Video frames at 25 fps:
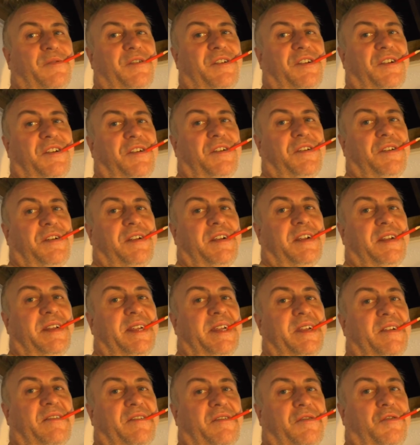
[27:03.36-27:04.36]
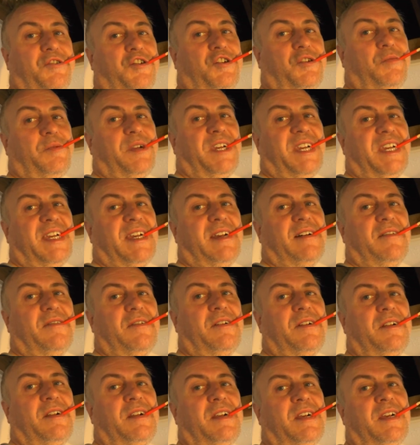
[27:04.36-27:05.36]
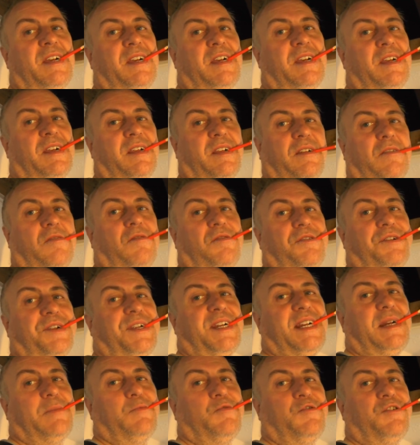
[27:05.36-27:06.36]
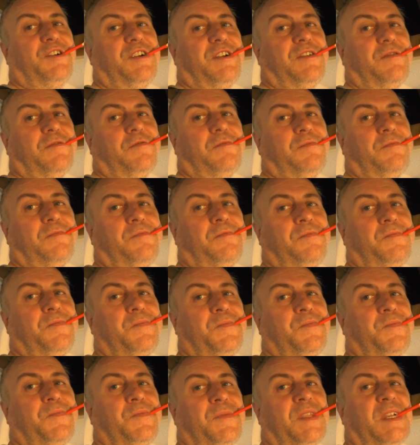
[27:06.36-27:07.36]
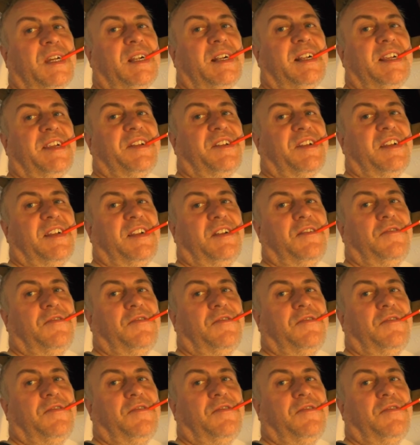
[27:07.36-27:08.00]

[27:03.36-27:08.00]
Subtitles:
position, and then I can chop it out using hammer and chisel. Let's get